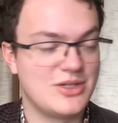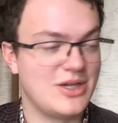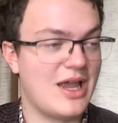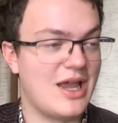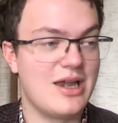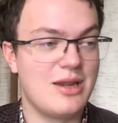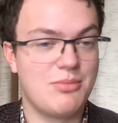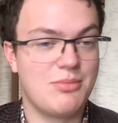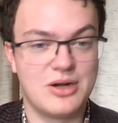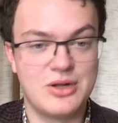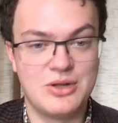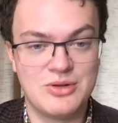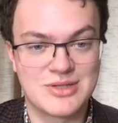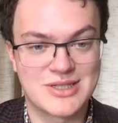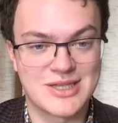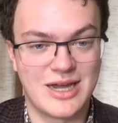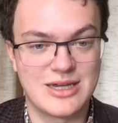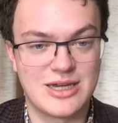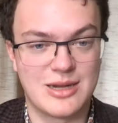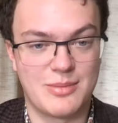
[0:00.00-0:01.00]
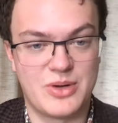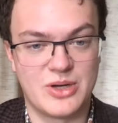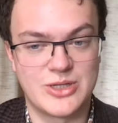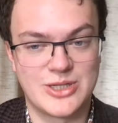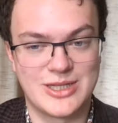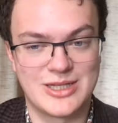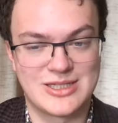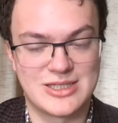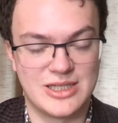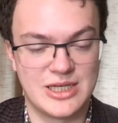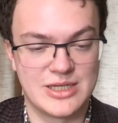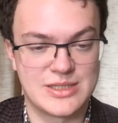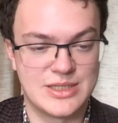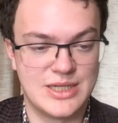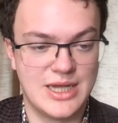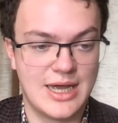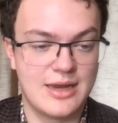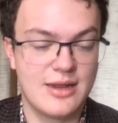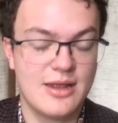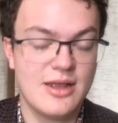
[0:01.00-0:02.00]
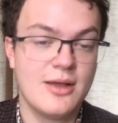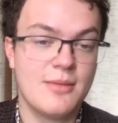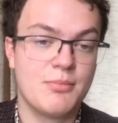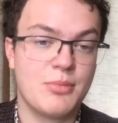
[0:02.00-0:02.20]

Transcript: to anybody who signed up onto this list yet,